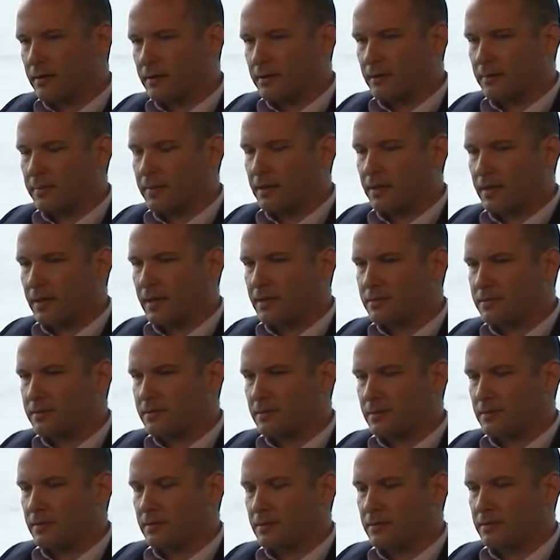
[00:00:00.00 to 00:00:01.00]
and a little bit less
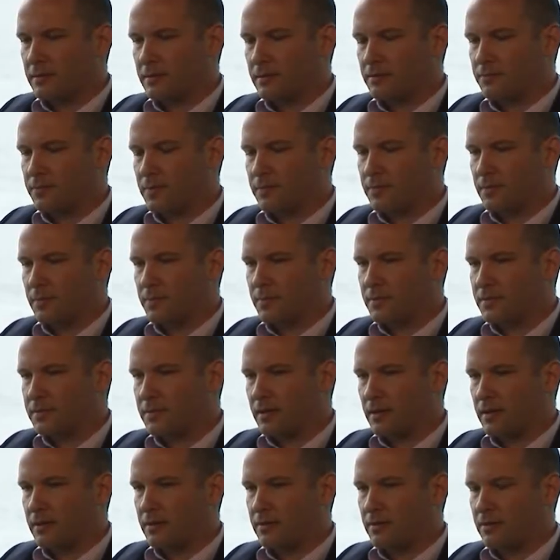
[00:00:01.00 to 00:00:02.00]
than
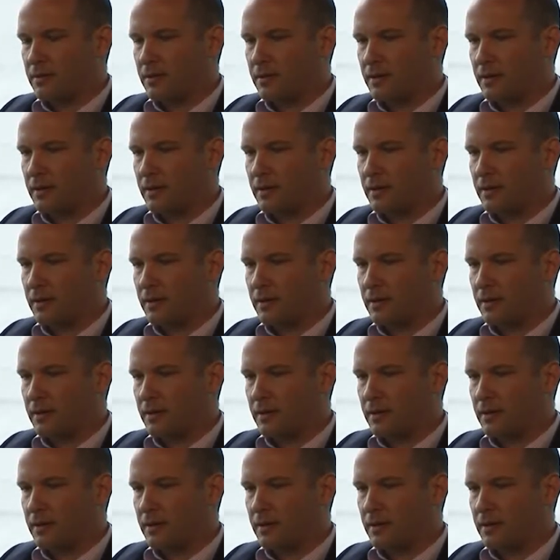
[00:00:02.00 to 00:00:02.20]
50% are